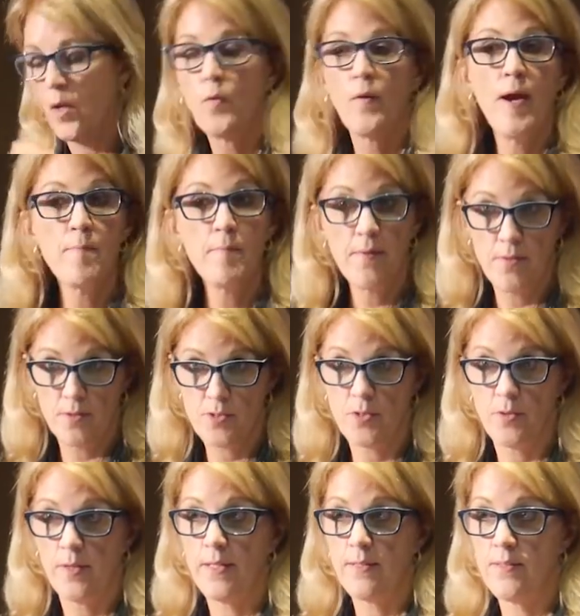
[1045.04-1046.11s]
Grandmother
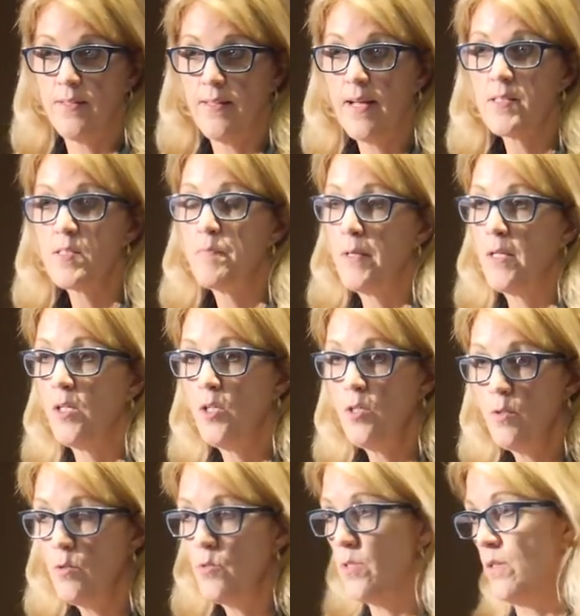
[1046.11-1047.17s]
surrogacy, that's been
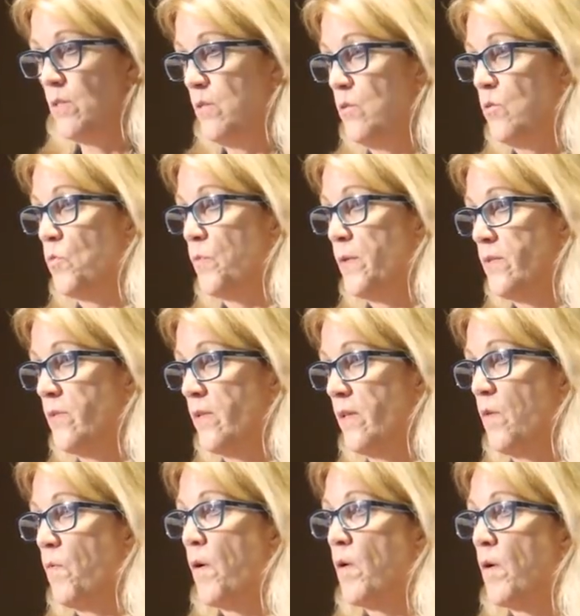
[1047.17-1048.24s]
huge in the news
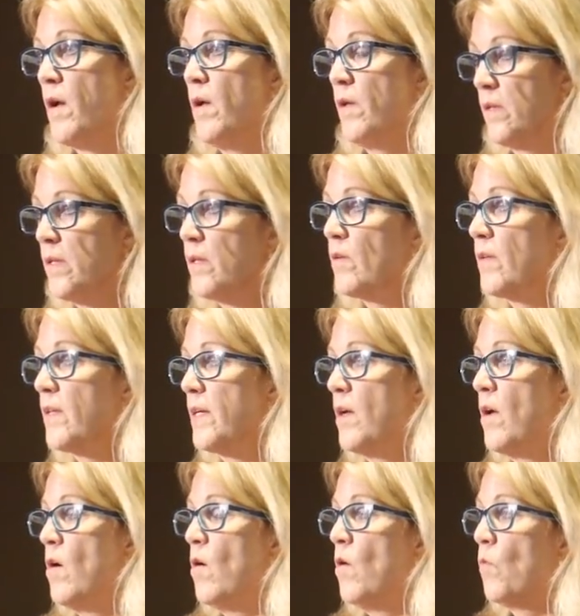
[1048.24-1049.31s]
recently, where
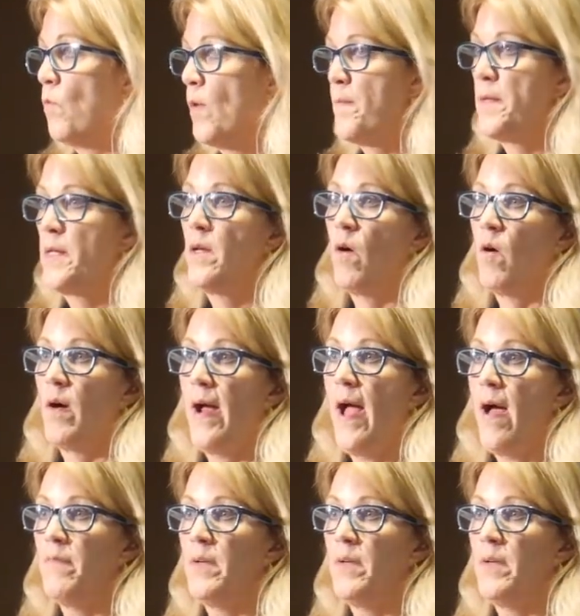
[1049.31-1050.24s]
literally women are